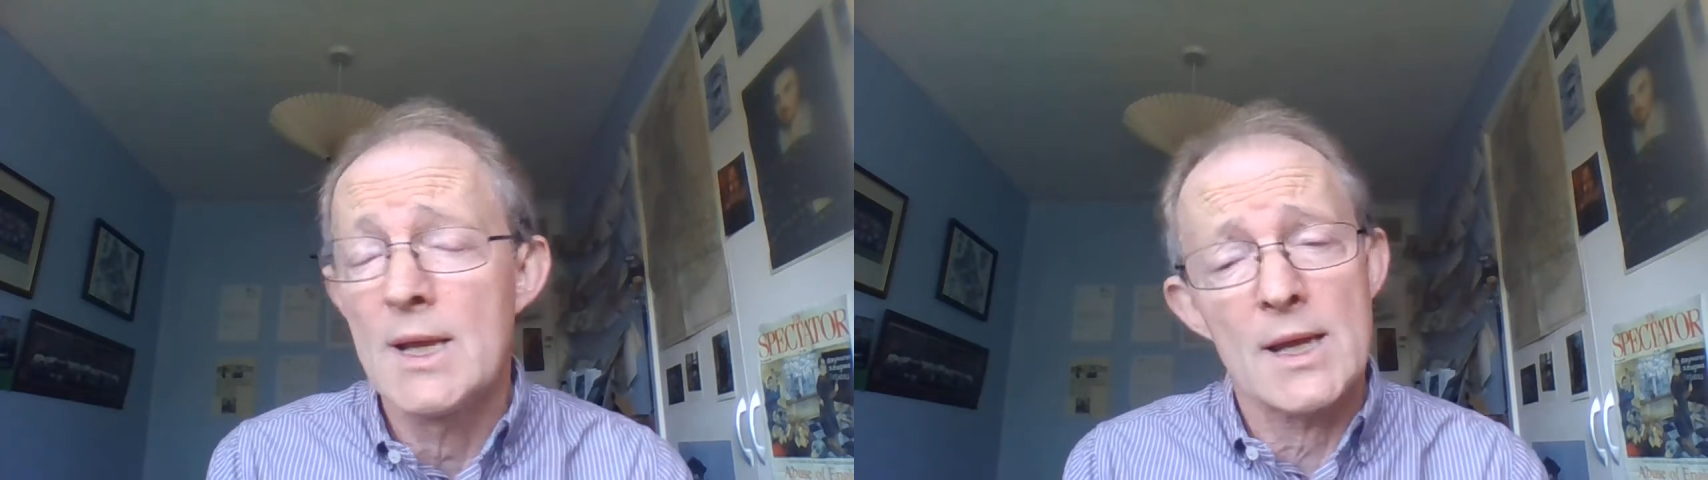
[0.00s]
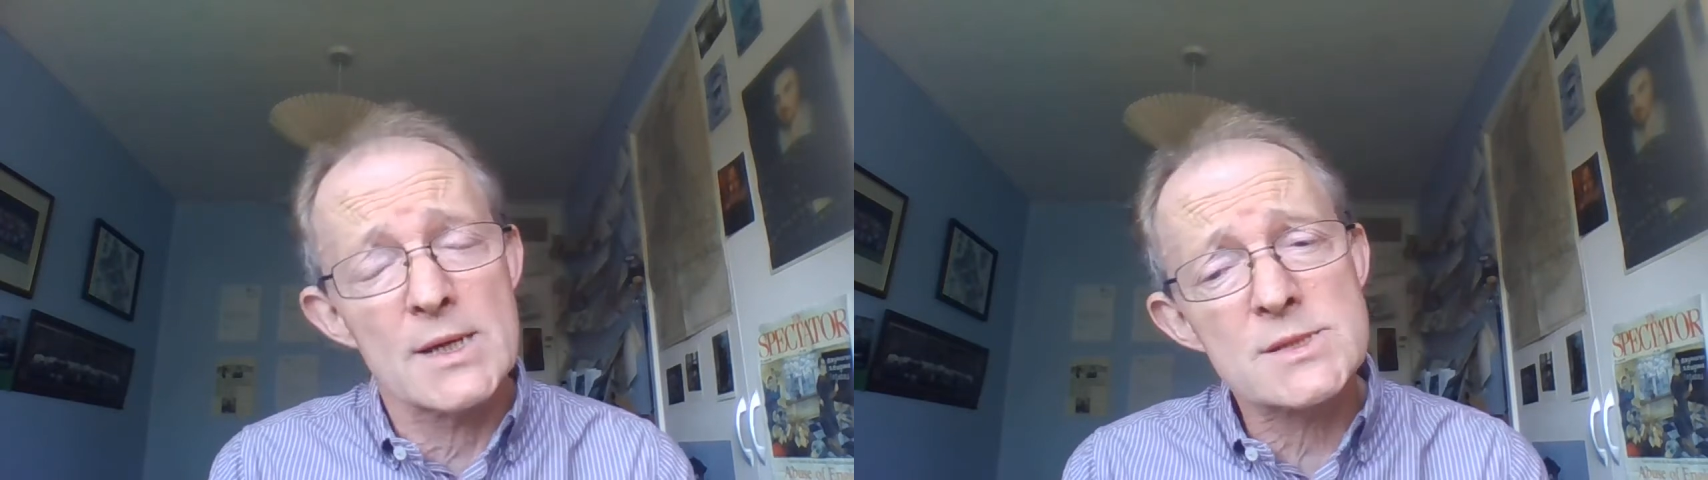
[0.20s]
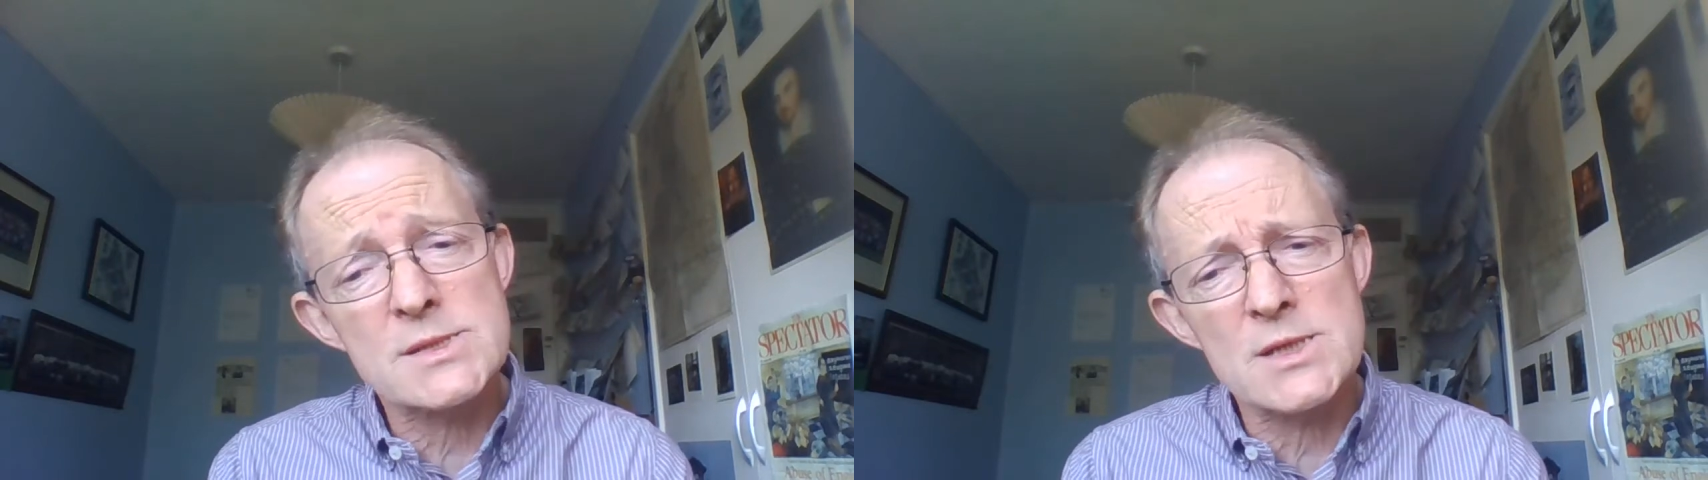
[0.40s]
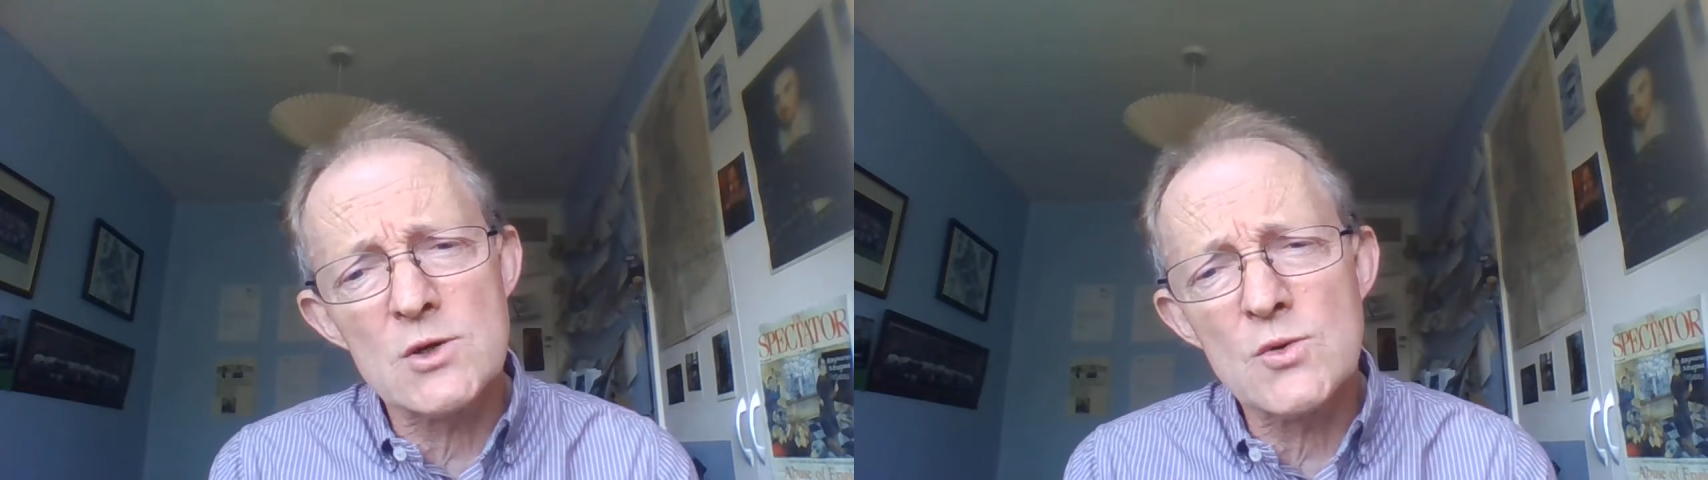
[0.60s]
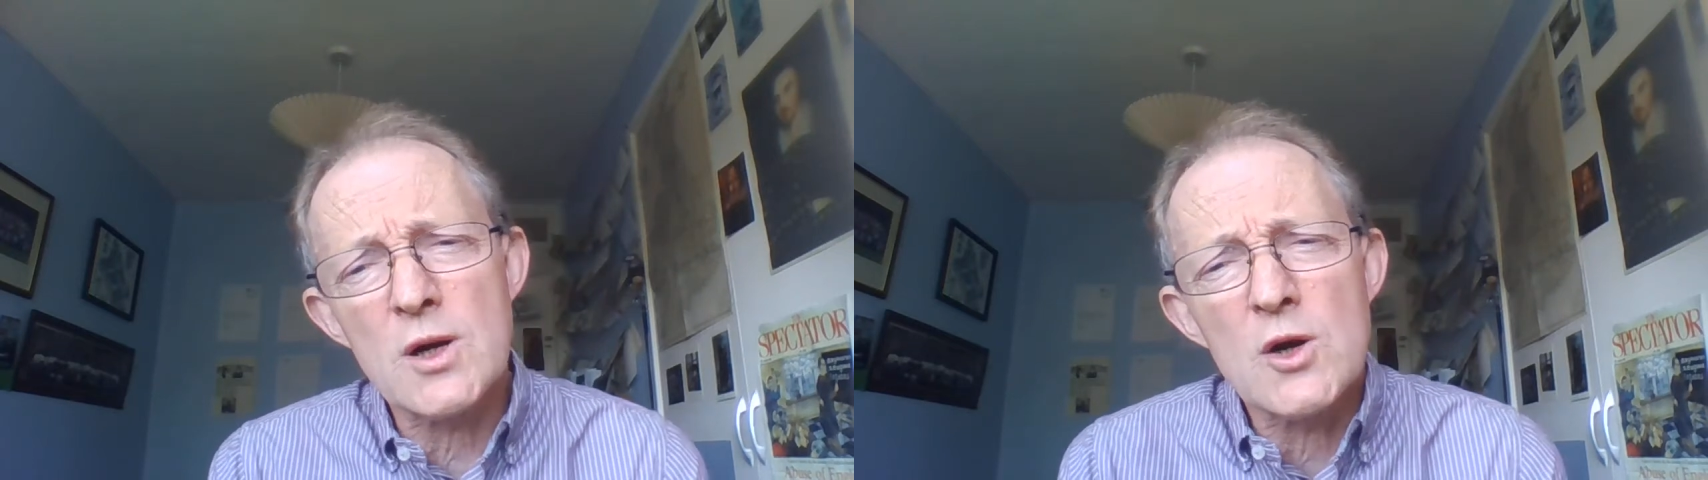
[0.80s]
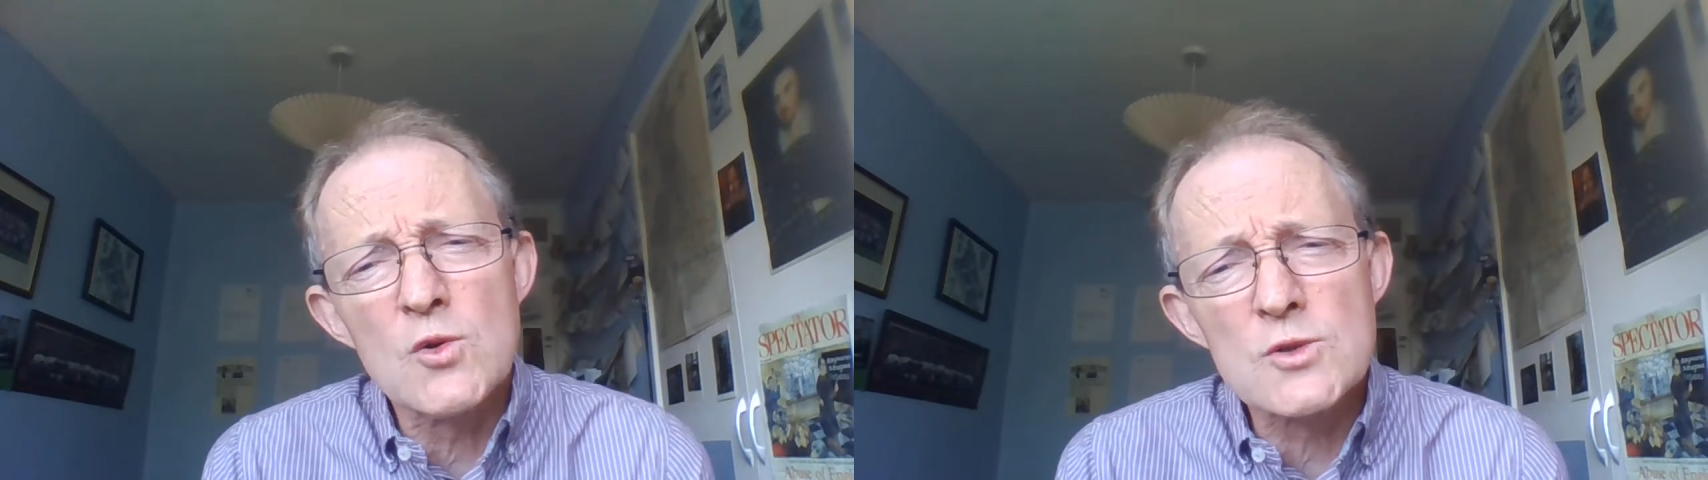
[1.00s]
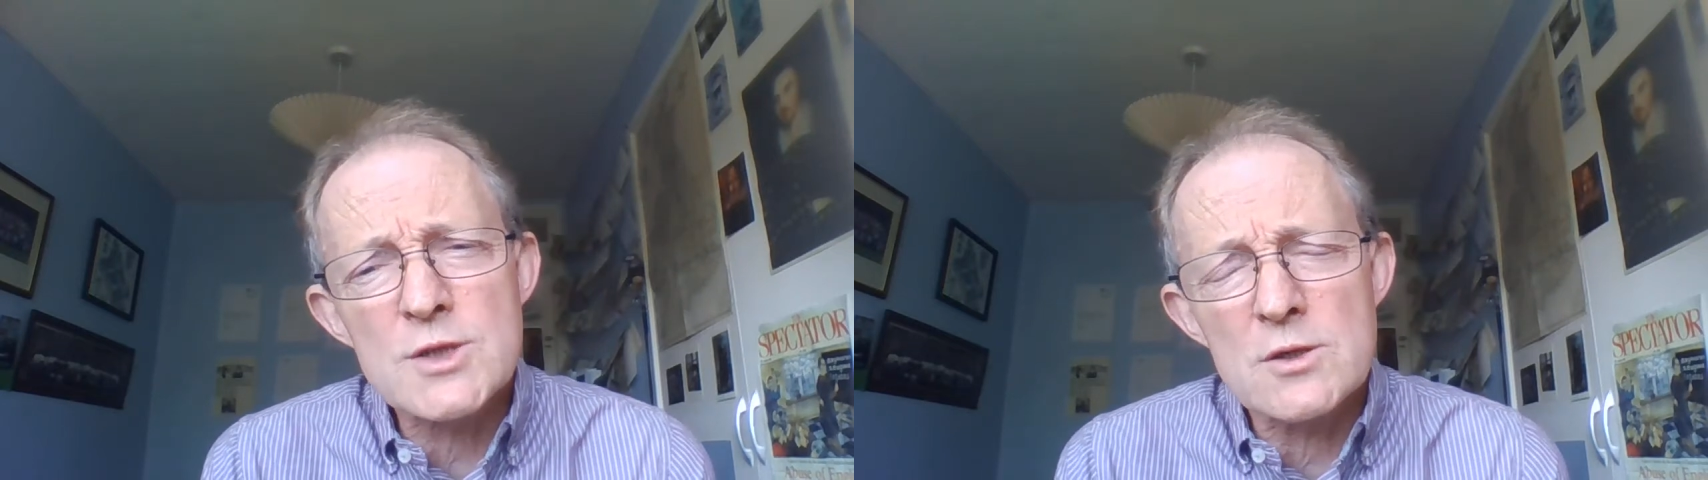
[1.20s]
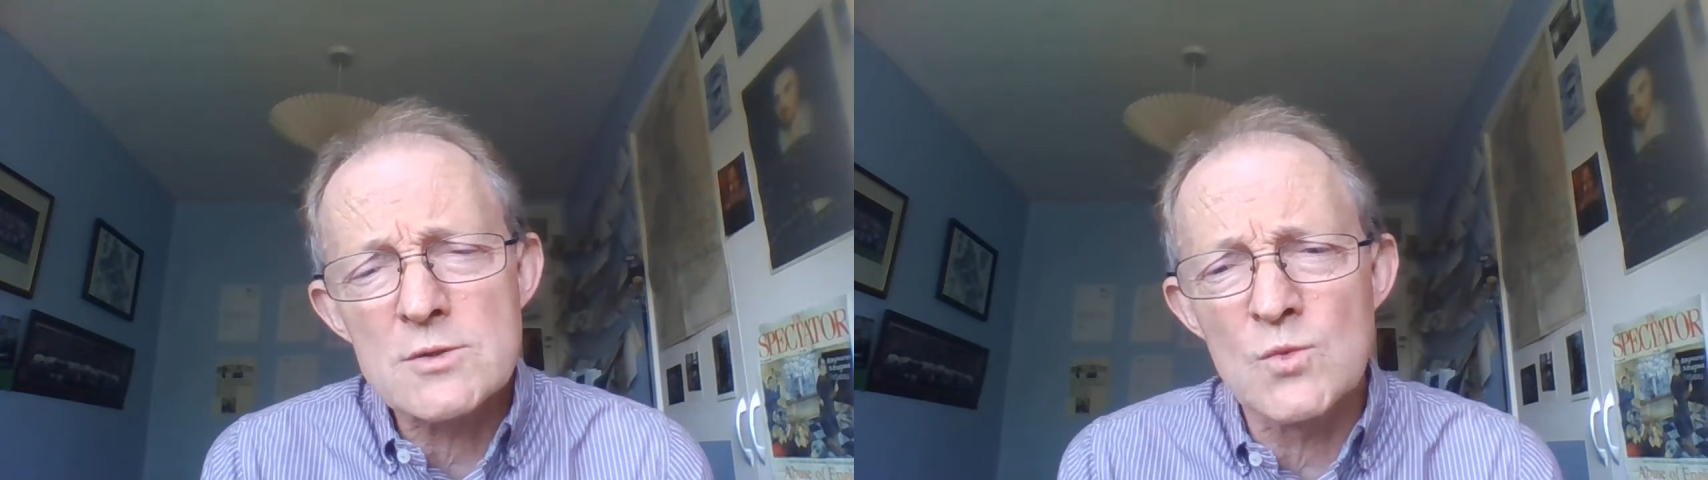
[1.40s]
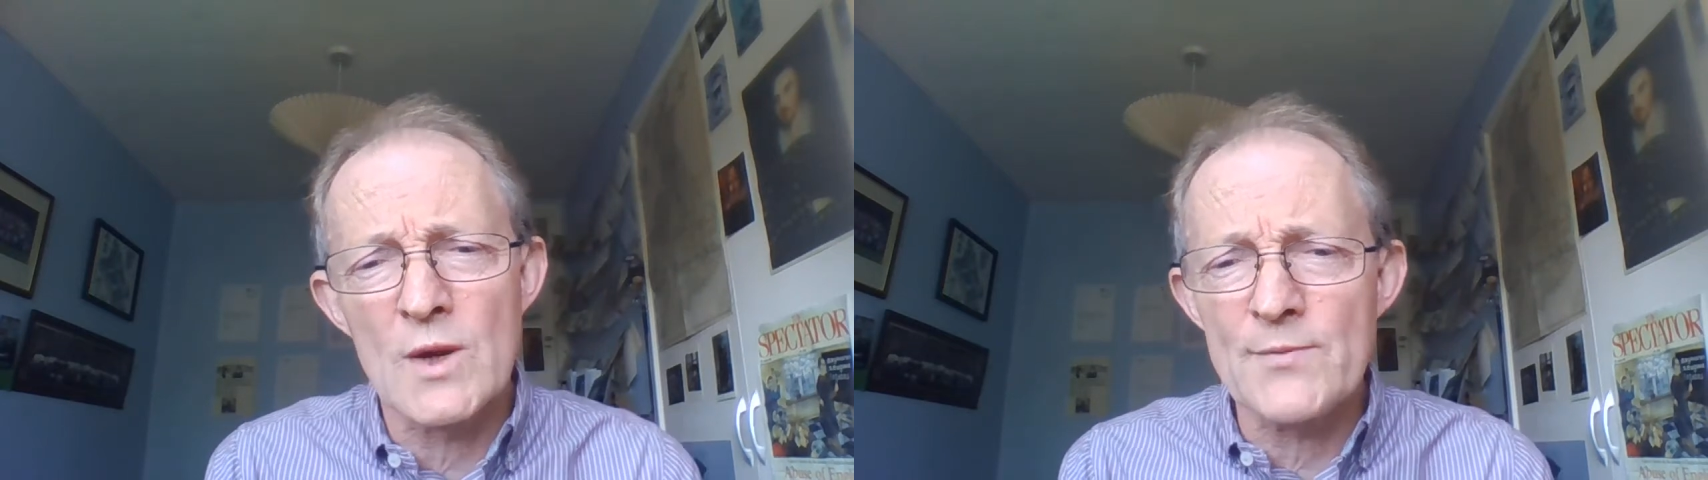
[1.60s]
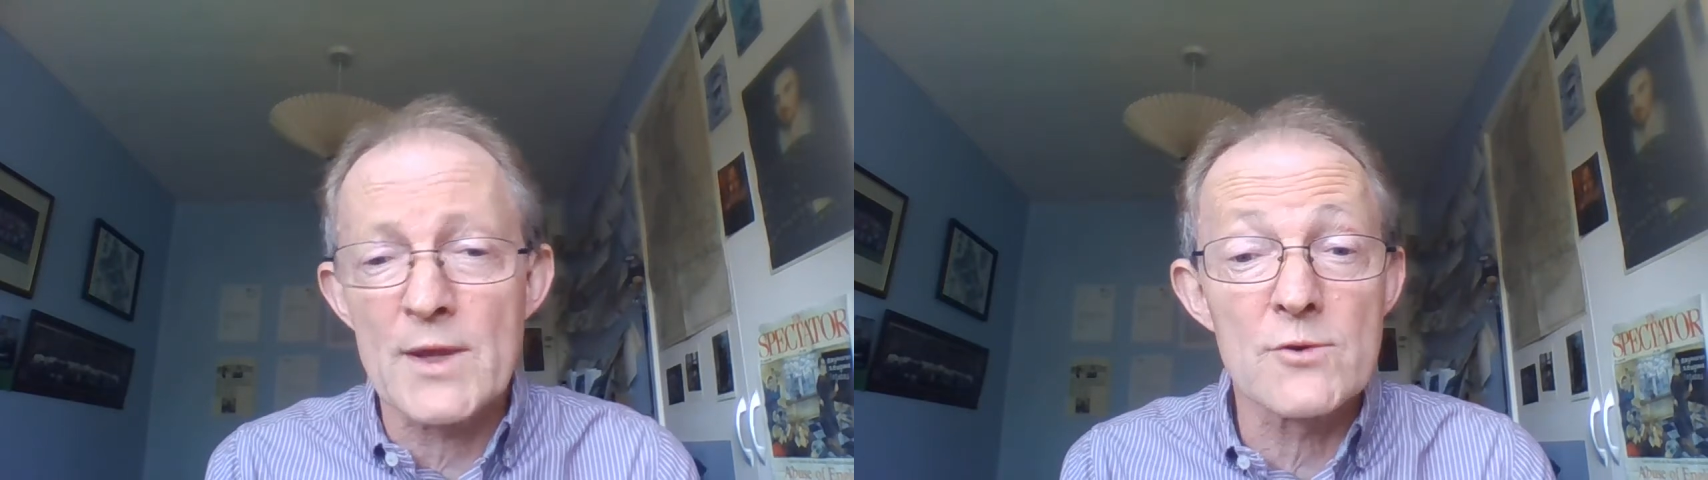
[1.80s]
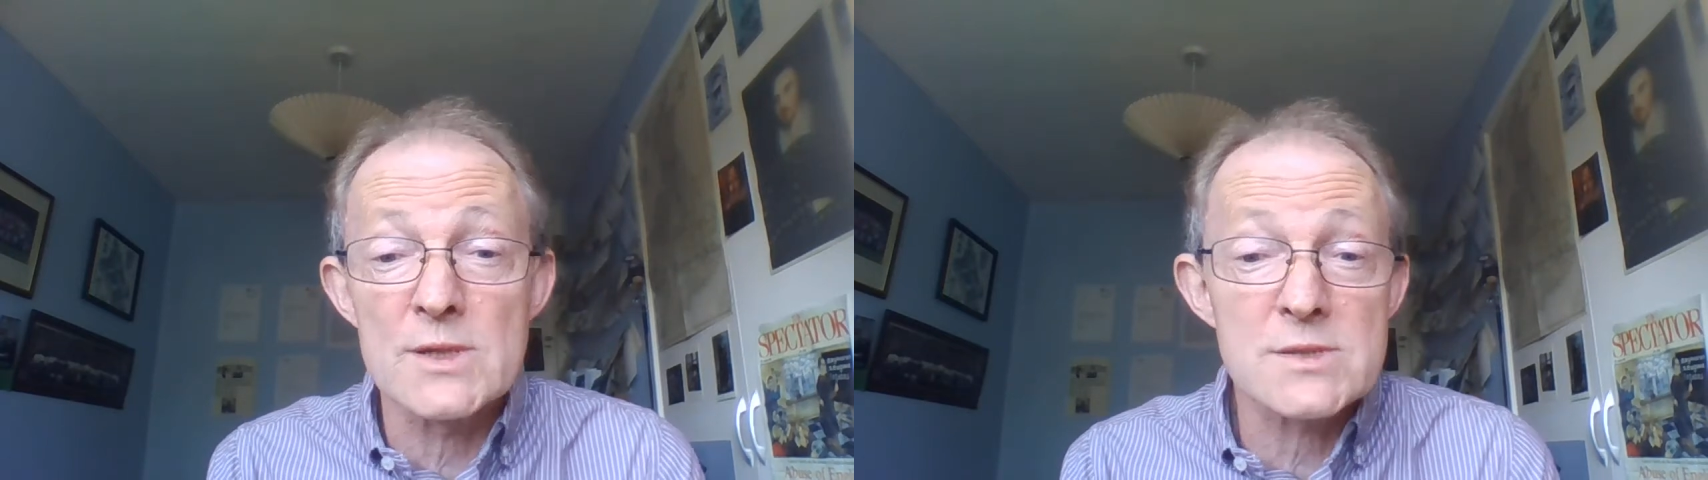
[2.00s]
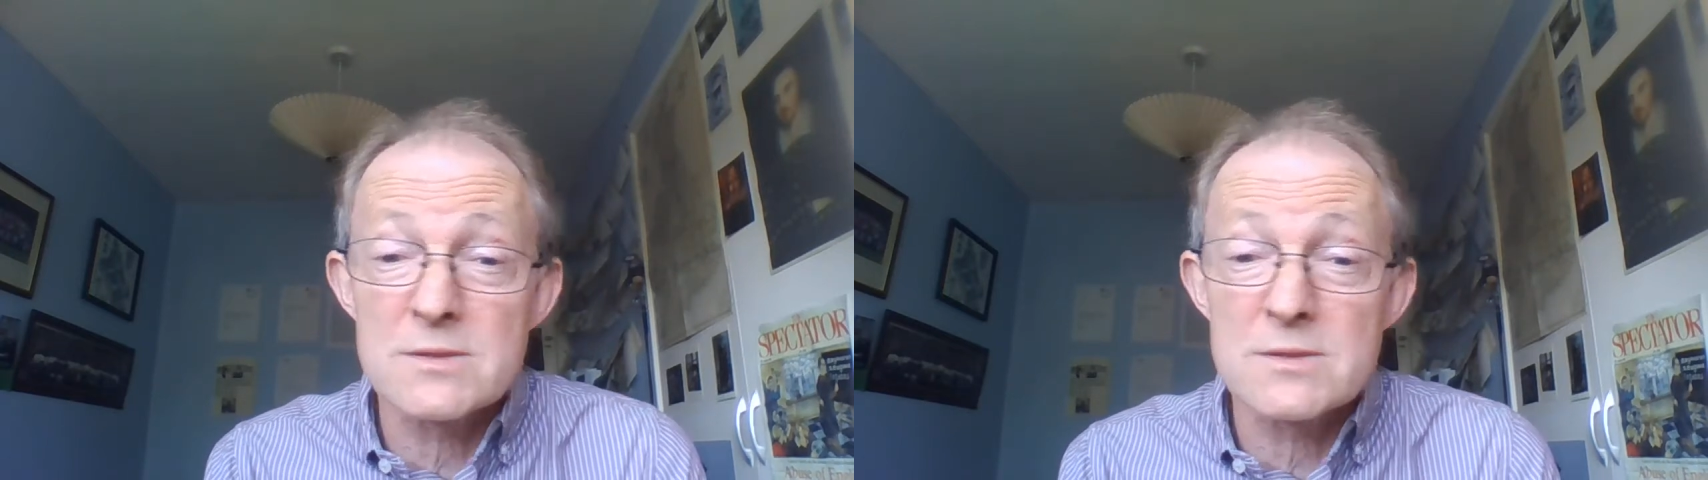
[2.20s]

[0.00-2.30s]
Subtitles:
and so hold on when there is